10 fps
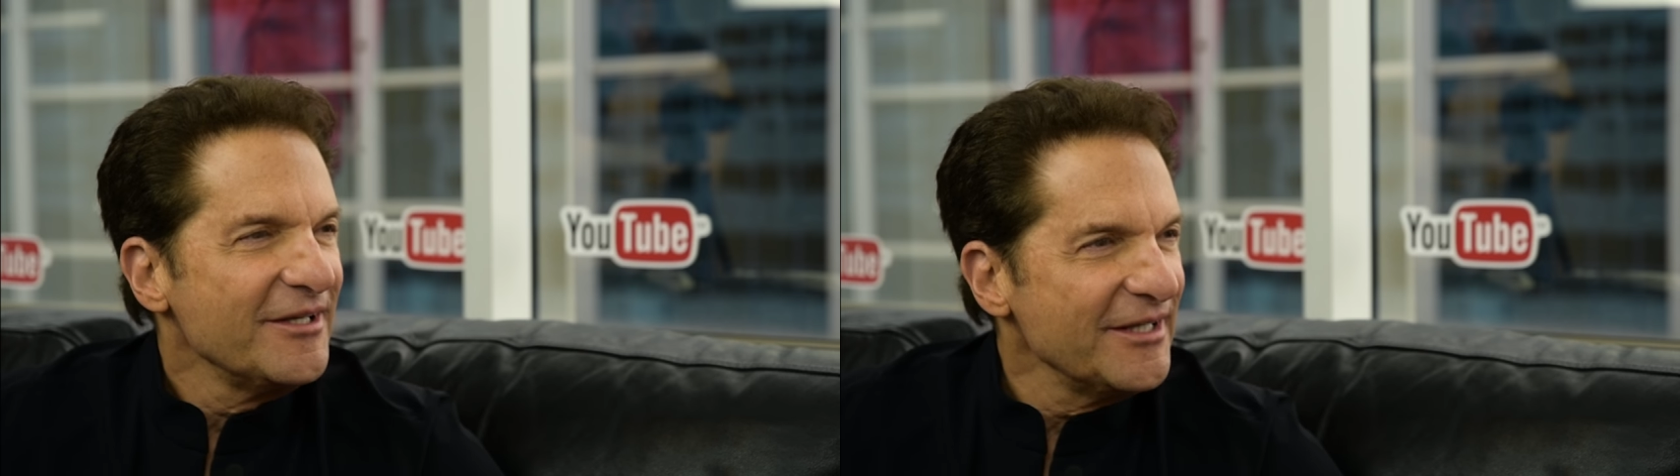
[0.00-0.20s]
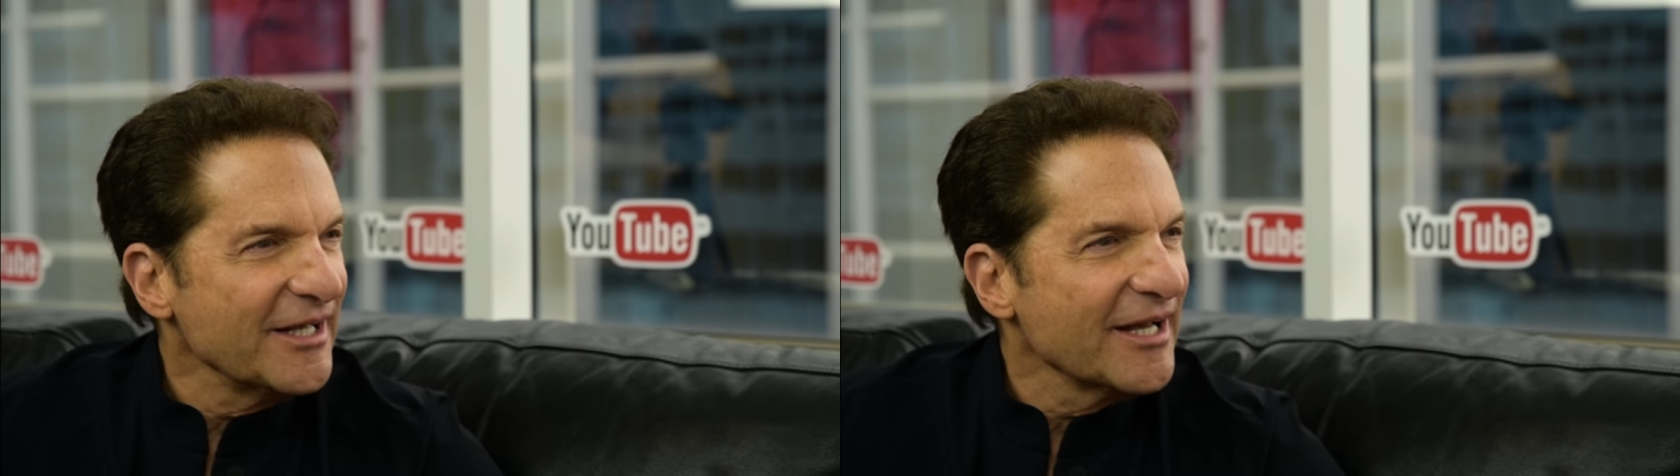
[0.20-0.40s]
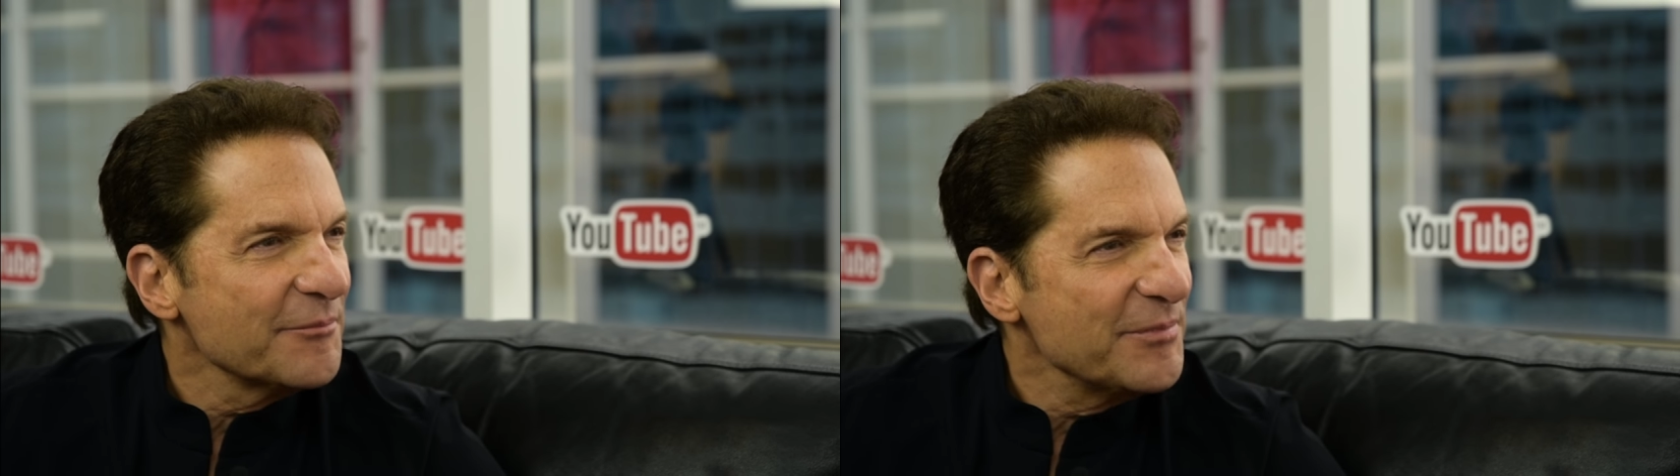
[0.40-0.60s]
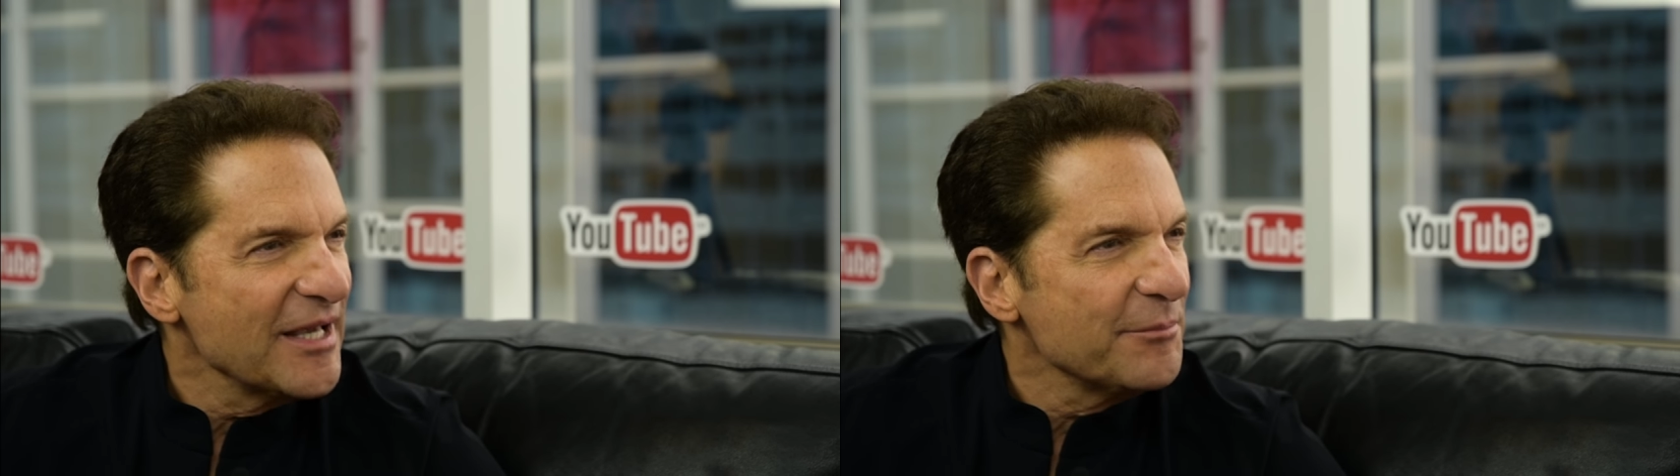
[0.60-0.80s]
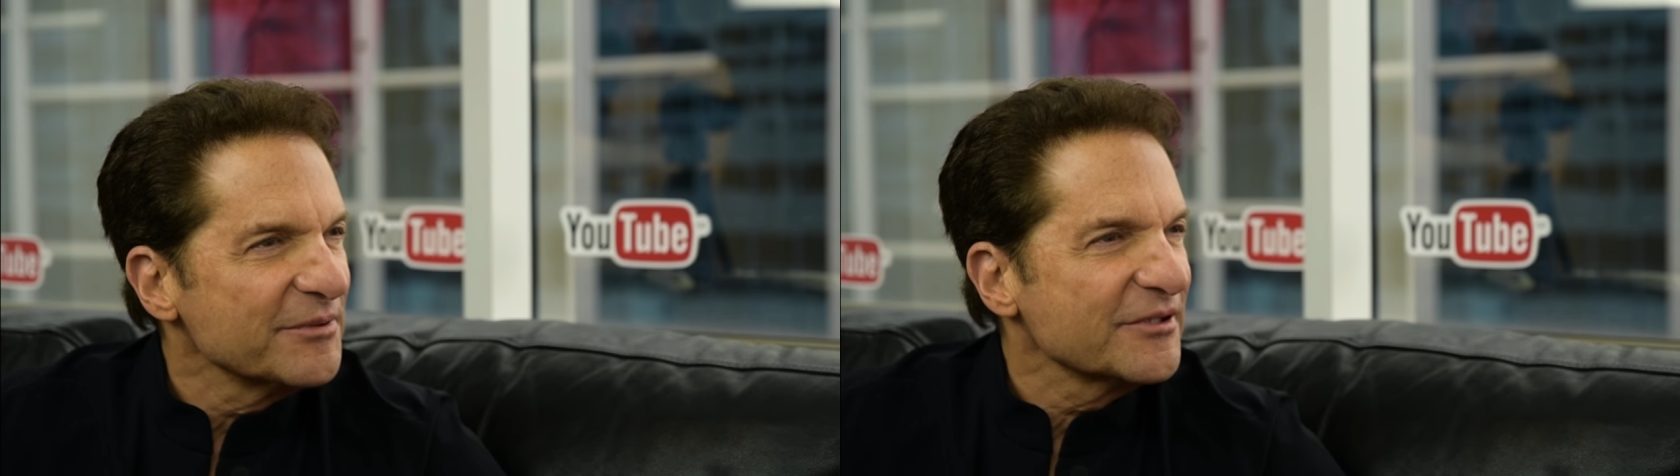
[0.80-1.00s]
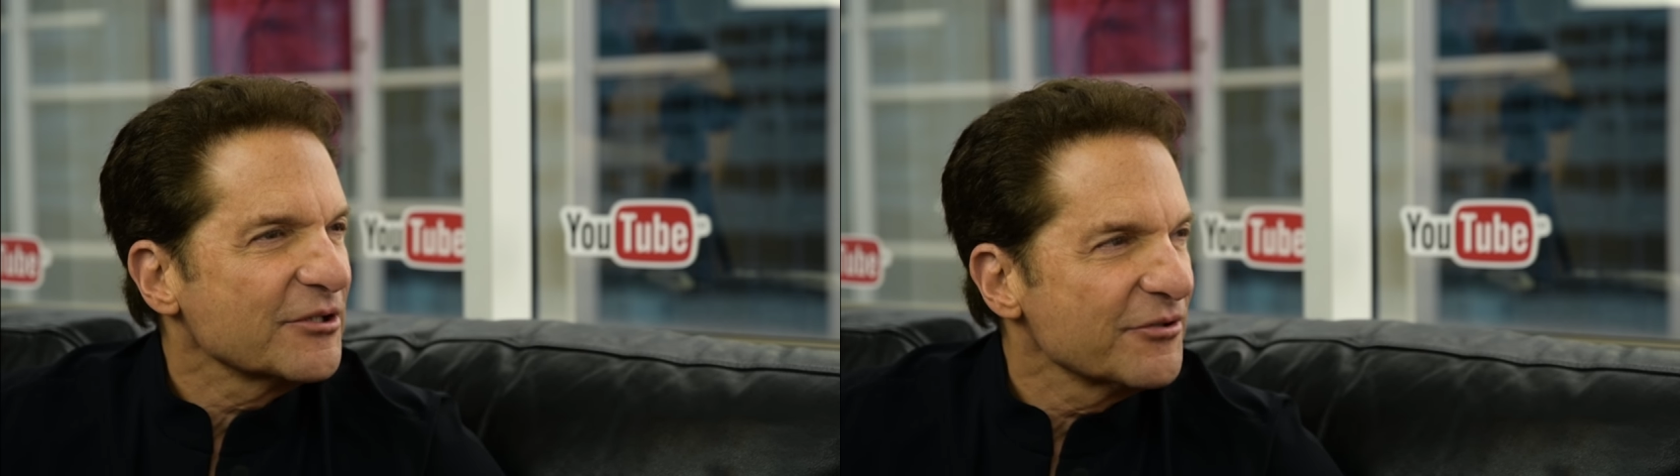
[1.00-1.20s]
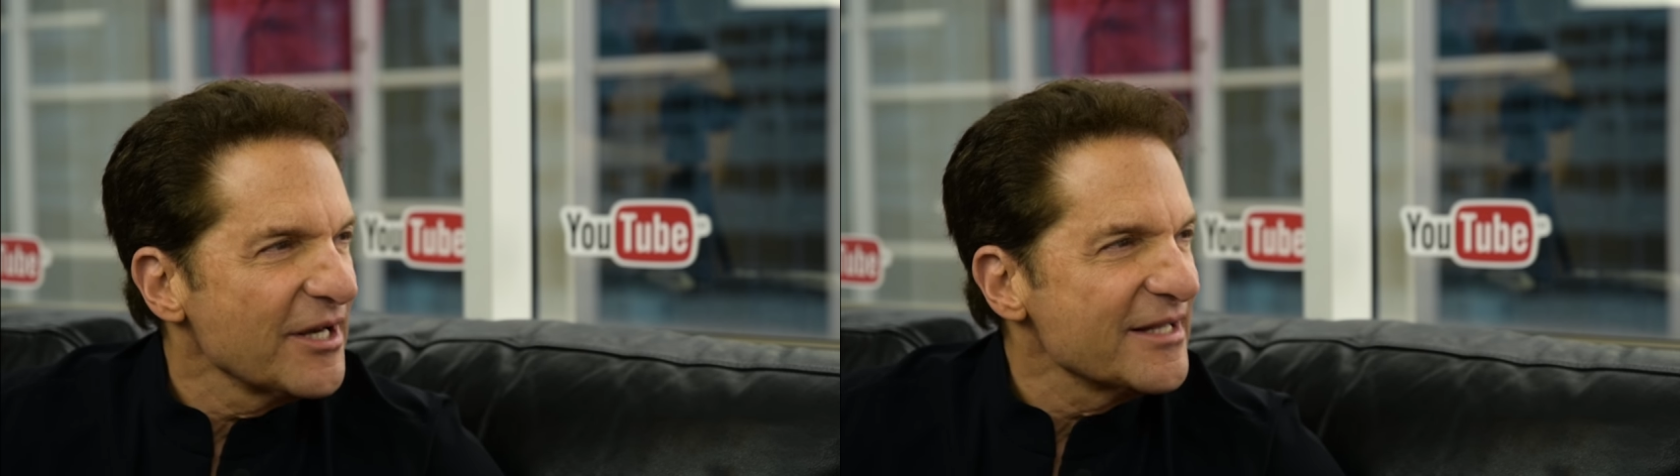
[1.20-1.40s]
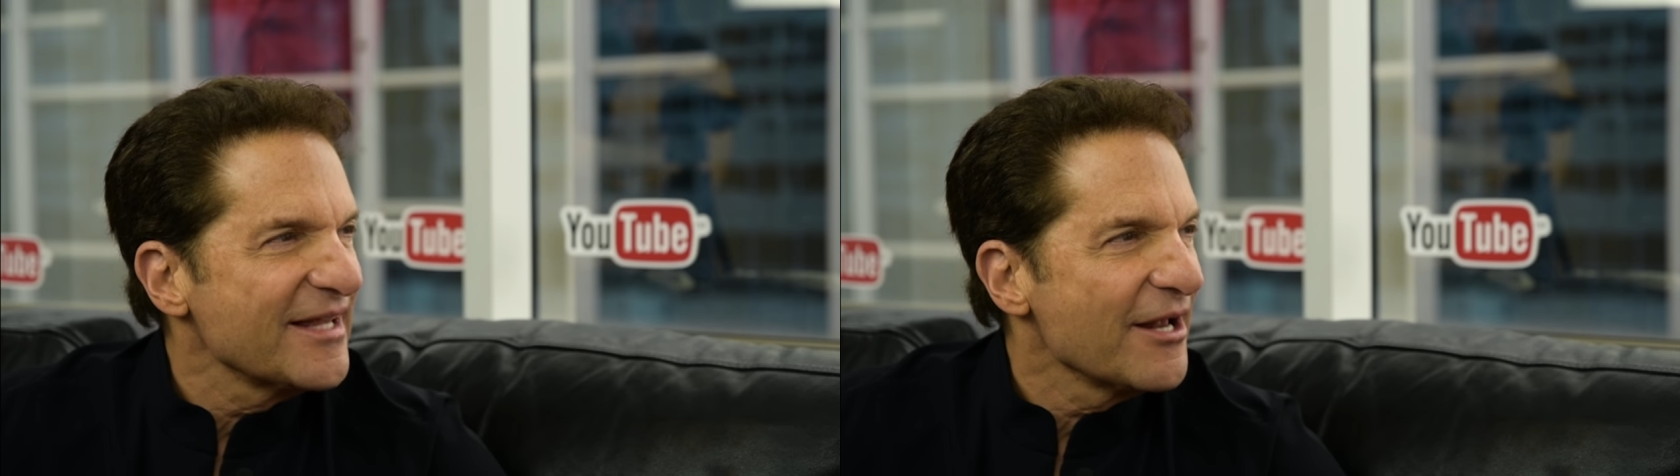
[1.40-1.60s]
you got to be able to
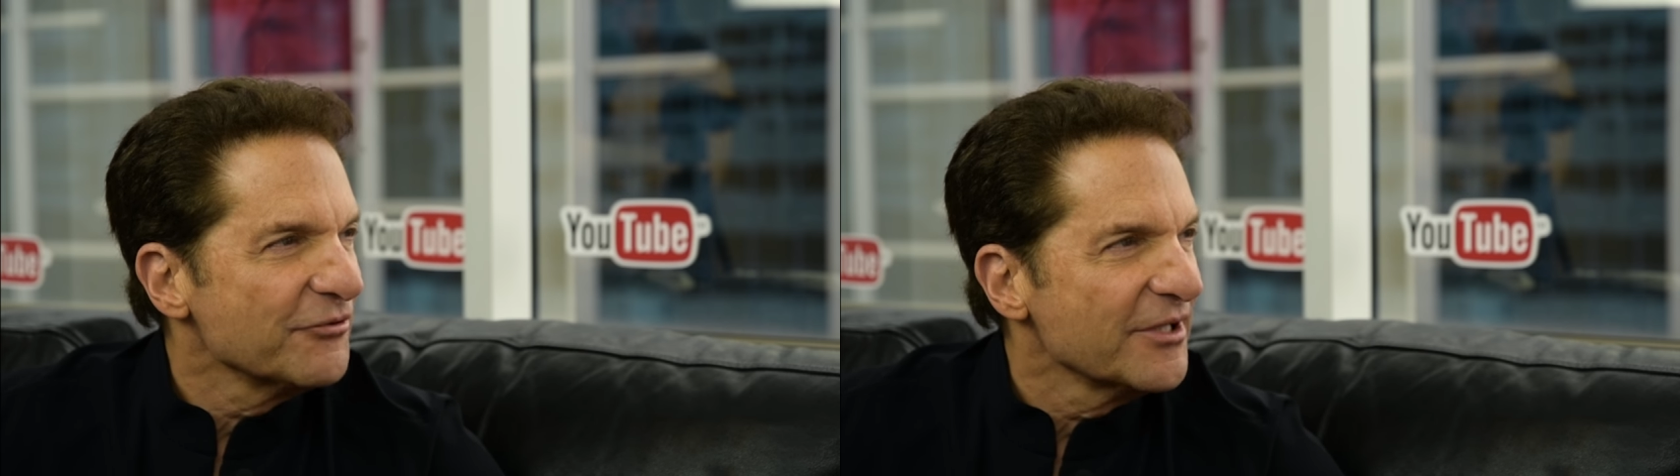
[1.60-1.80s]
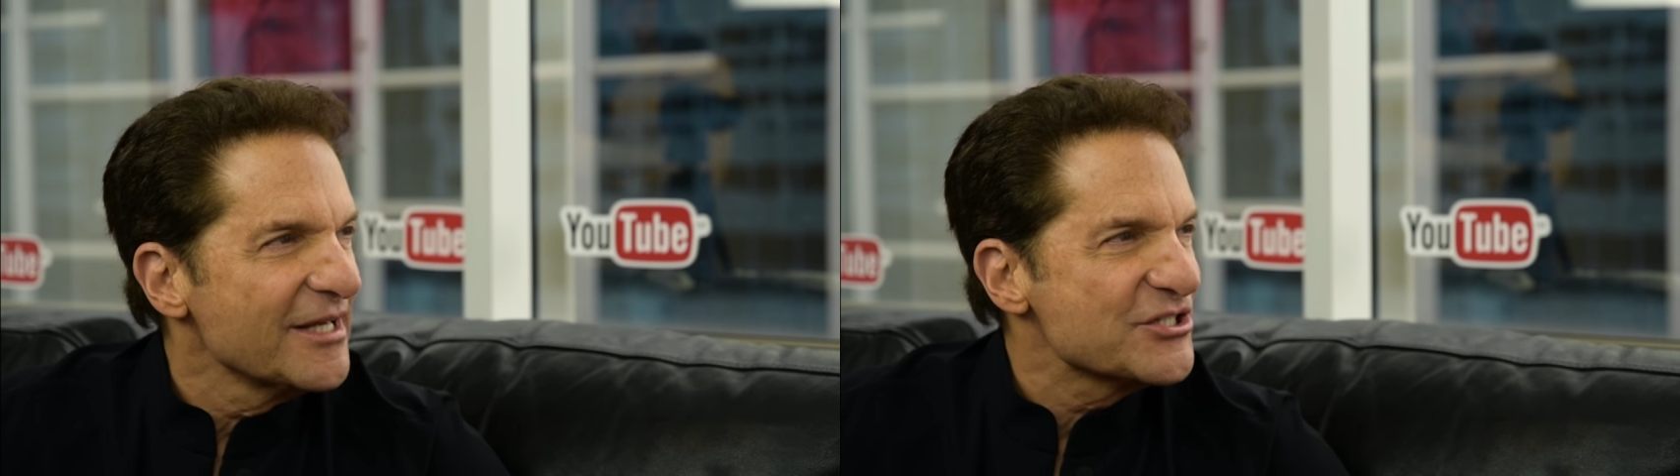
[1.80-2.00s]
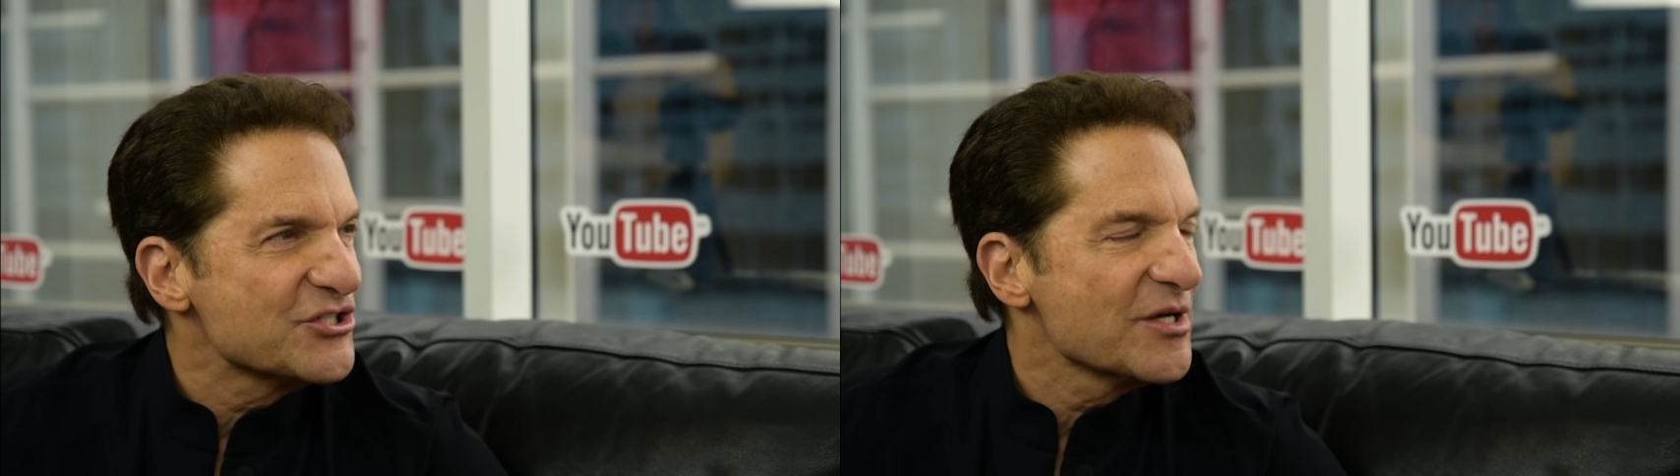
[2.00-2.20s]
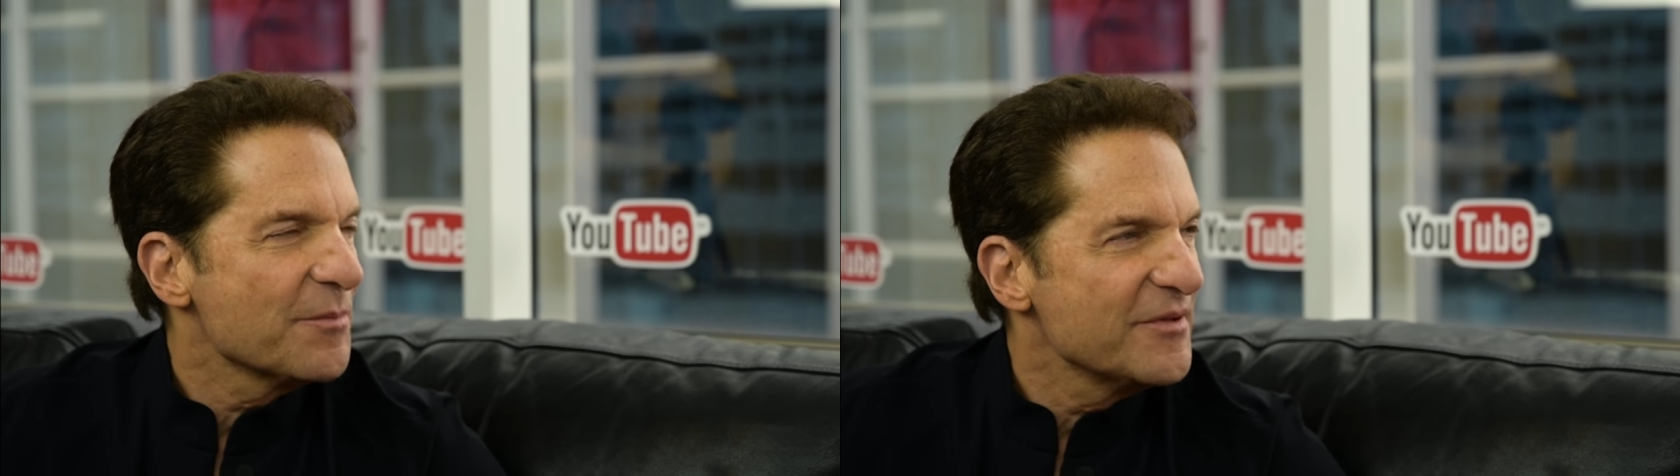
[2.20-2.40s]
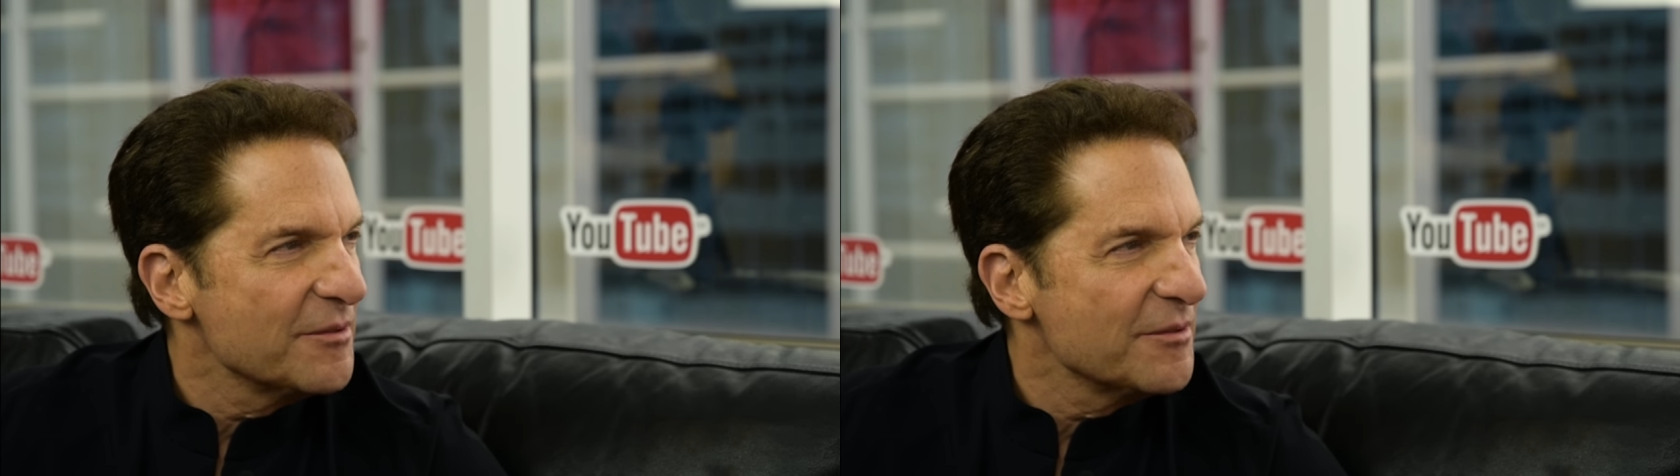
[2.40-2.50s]
create that relationship,